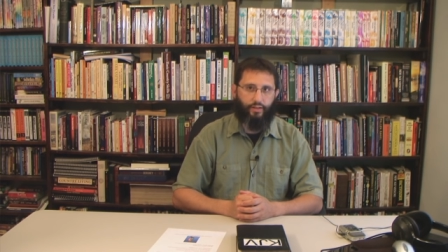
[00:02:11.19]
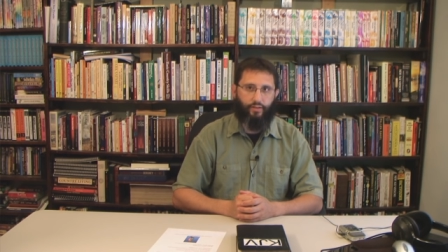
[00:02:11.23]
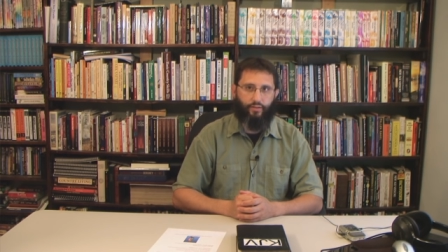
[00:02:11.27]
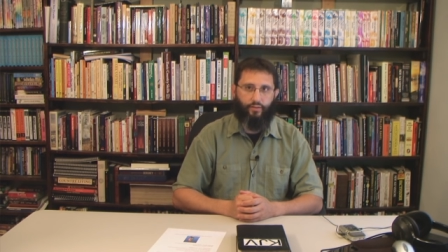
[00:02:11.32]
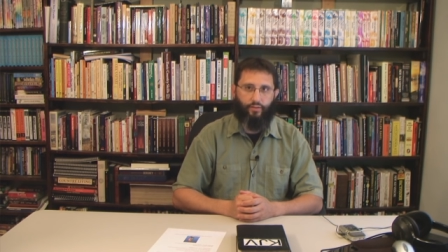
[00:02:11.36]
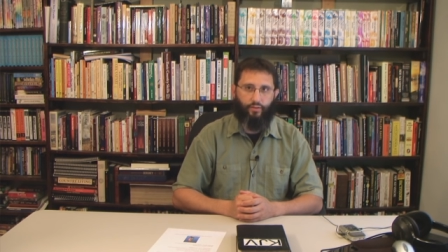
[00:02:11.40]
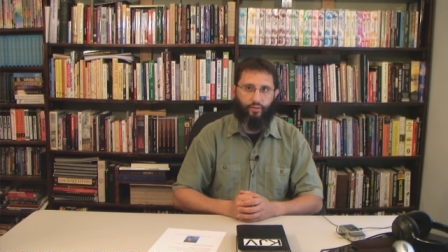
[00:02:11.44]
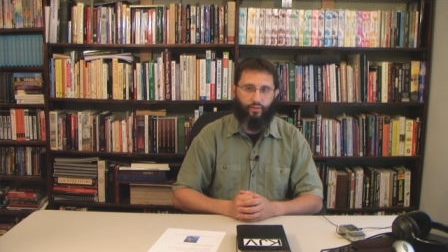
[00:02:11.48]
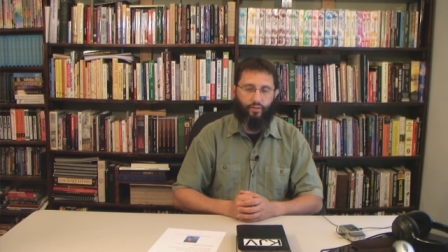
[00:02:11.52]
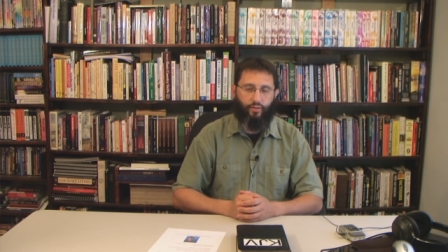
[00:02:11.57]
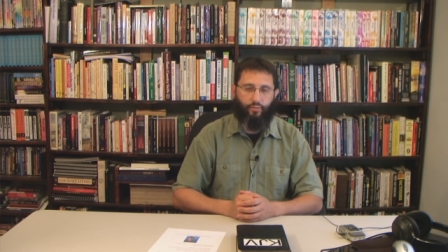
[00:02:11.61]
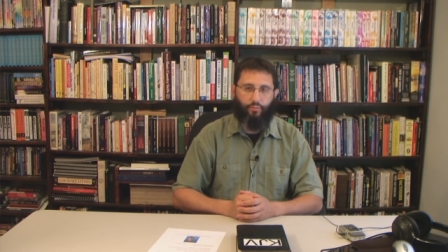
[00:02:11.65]

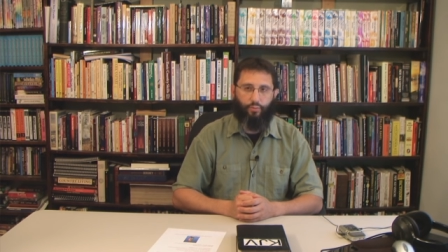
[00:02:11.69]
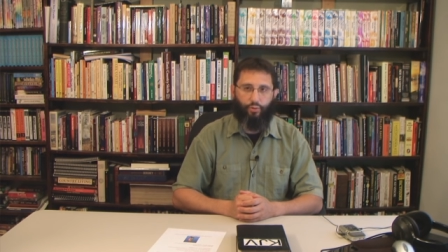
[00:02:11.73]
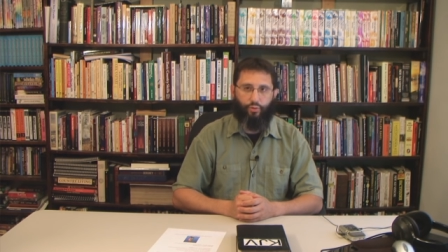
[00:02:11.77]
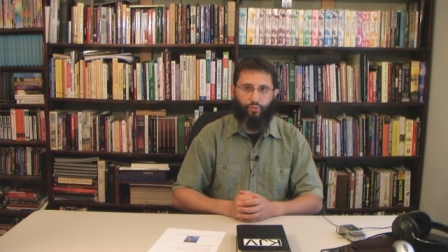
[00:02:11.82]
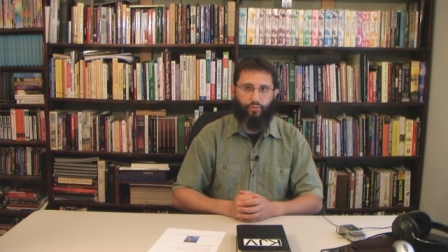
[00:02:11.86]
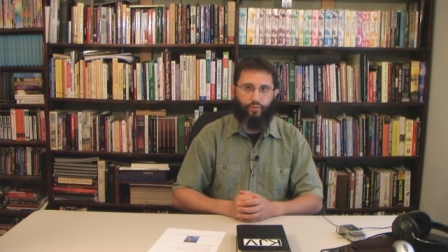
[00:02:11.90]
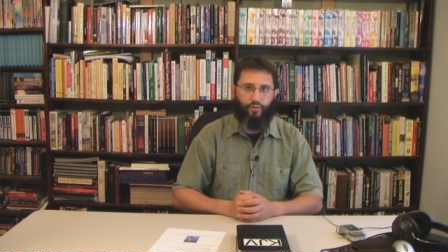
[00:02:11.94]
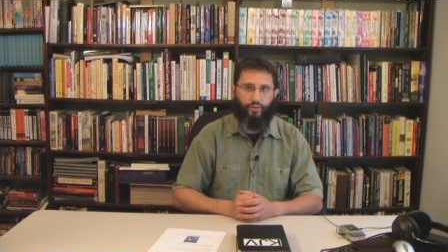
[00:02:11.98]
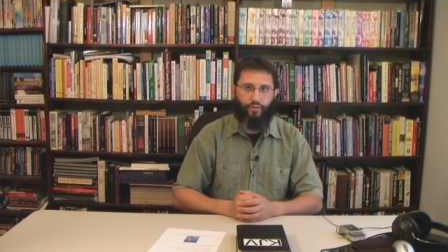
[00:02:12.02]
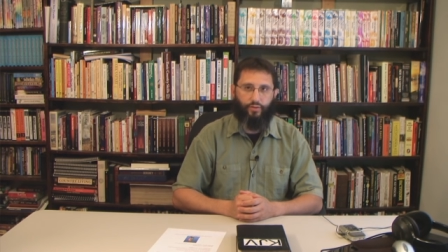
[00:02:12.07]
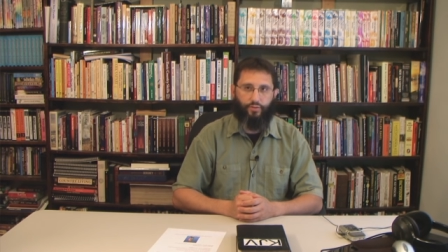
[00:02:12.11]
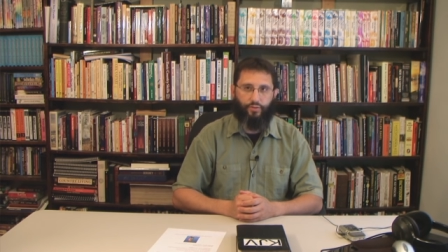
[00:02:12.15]
into their
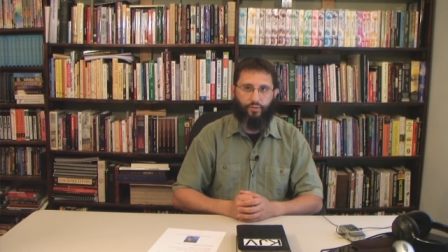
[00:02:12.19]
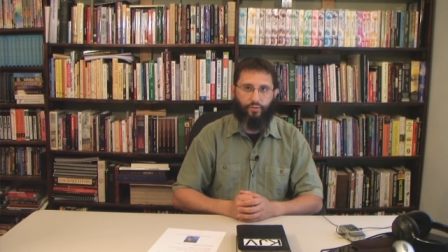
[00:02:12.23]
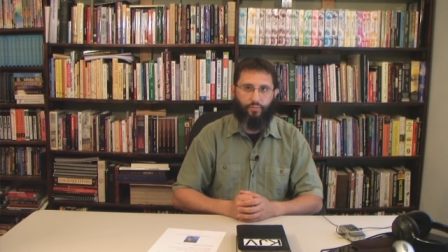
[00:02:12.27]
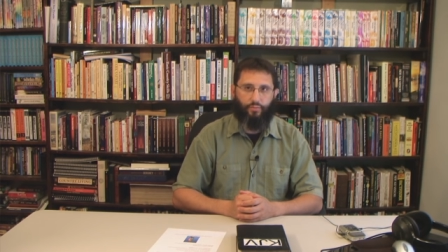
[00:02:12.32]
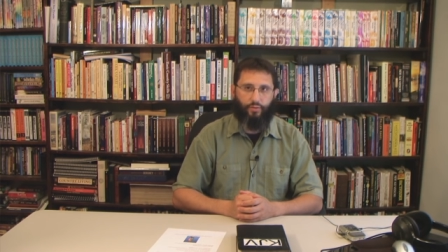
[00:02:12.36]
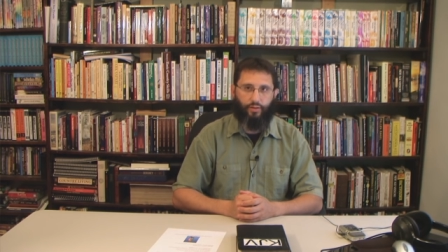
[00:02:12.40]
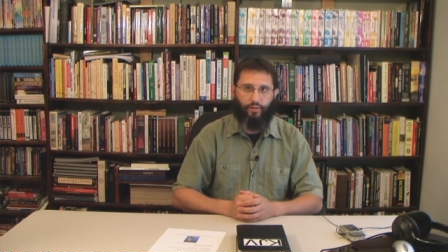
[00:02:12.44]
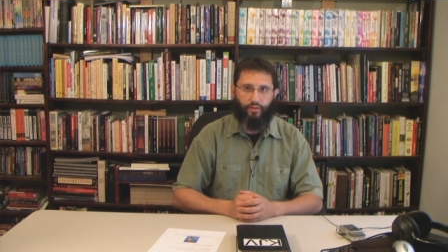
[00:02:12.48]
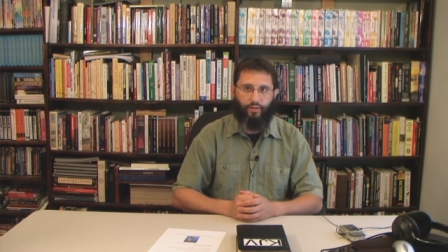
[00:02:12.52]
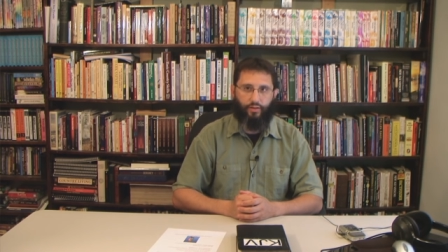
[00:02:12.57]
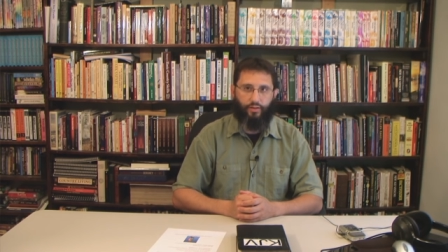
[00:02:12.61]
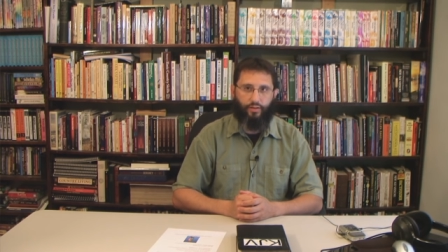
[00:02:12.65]
movie or
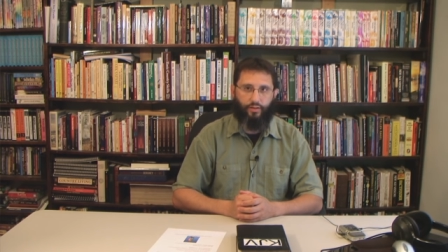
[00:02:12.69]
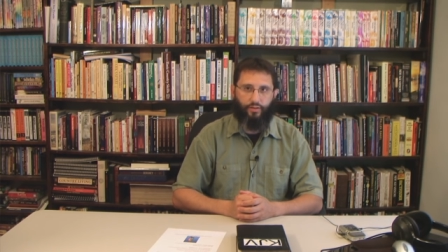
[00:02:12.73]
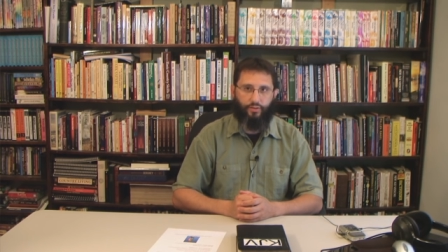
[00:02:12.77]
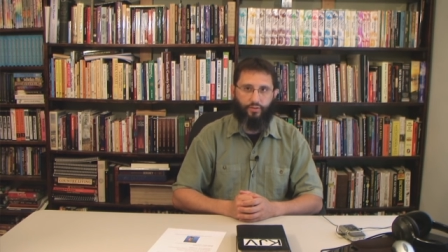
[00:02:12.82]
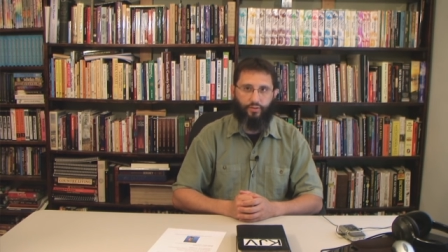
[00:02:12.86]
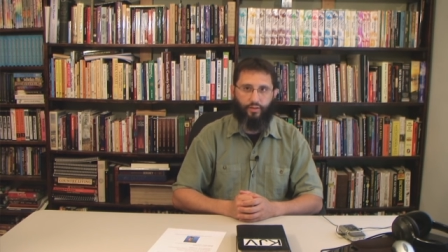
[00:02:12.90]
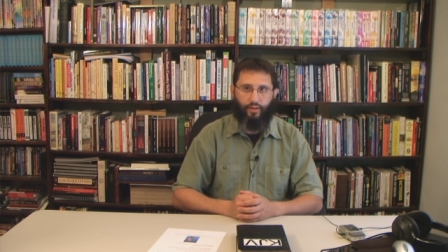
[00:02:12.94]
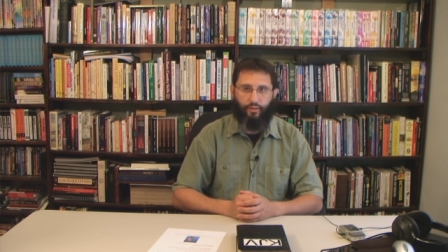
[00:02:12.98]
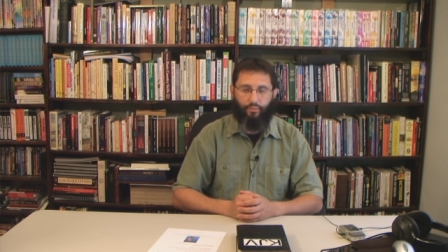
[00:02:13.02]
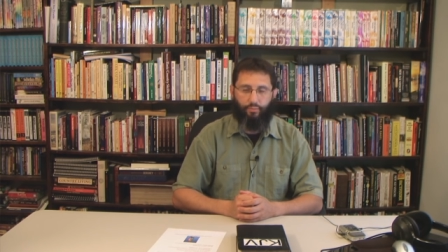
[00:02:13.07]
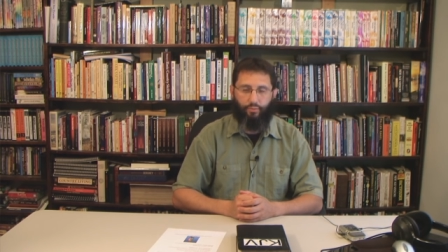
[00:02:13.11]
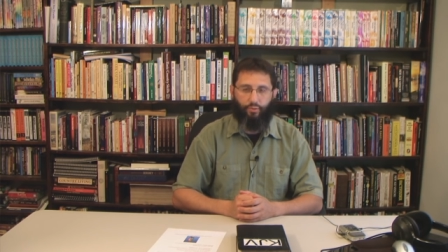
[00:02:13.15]
something like
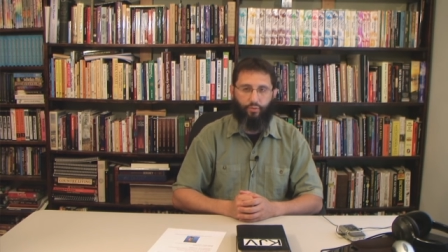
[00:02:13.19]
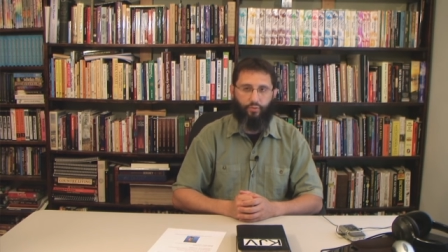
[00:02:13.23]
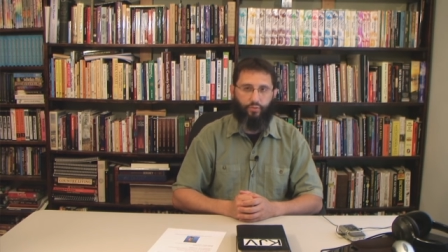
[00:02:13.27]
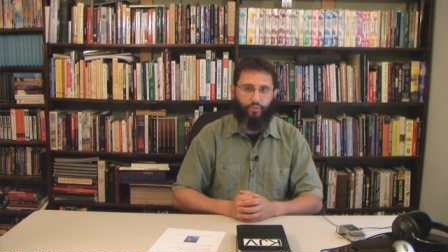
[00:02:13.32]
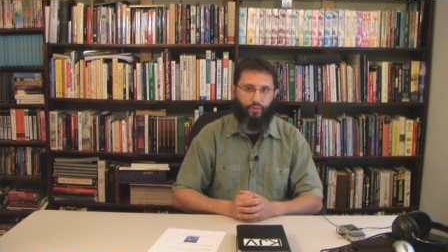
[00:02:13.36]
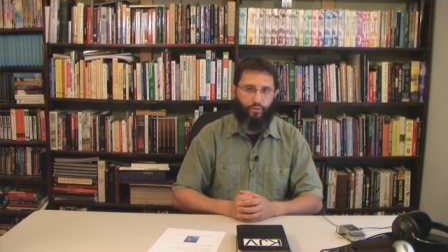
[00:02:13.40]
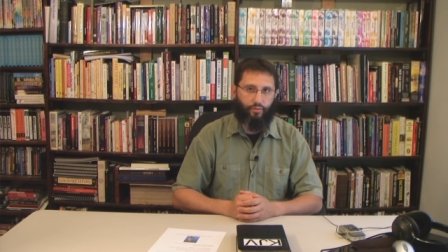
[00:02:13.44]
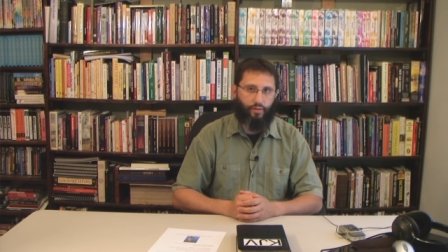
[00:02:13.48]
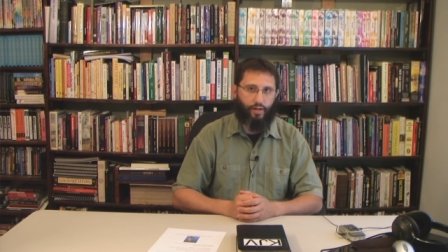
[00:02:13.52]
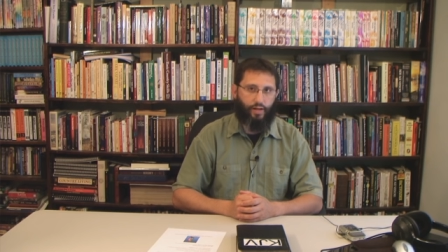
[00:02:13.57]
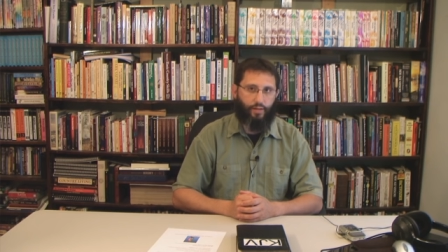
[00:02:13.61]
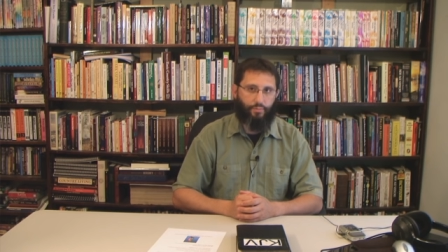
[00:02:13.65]
this, and that
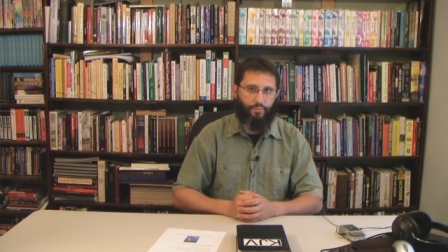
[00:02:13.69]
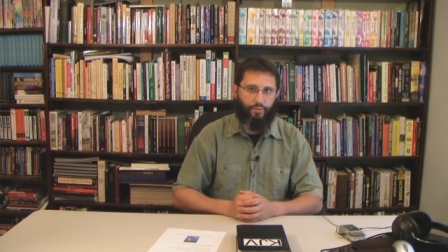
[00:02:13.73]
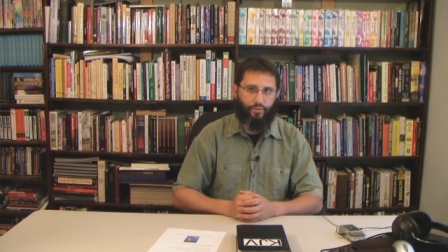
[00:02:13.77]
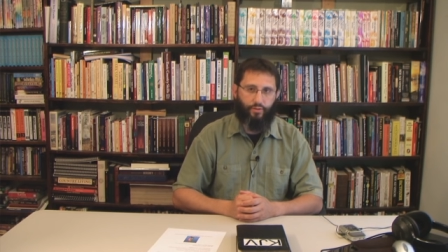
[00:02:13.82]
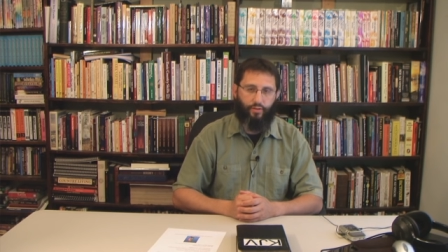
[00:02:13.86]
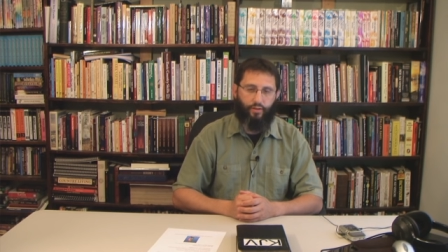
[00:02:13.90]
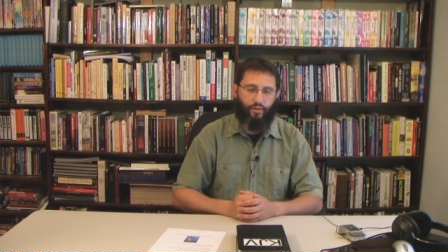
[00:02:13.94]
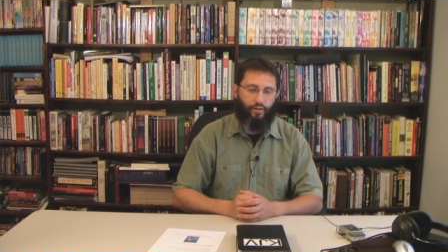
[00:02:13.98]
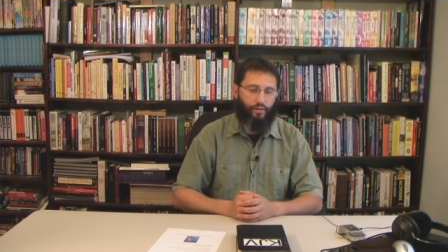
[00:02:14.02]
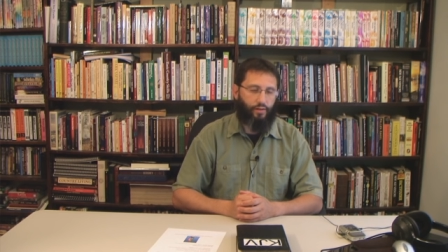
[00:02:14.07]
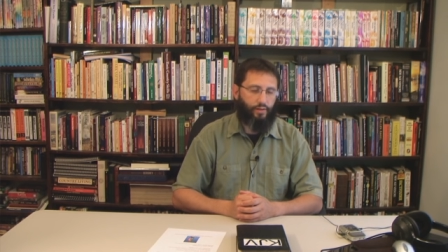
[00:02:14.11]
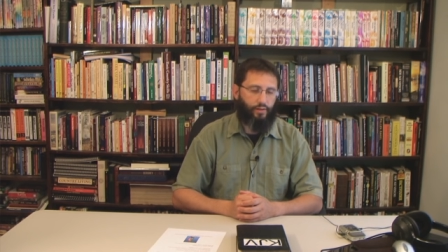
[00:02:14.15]
proves the
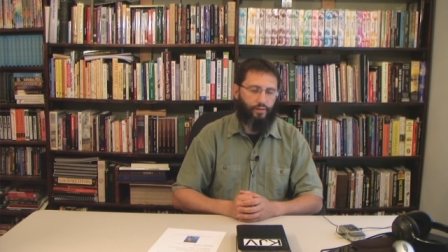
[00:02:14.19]
rapture.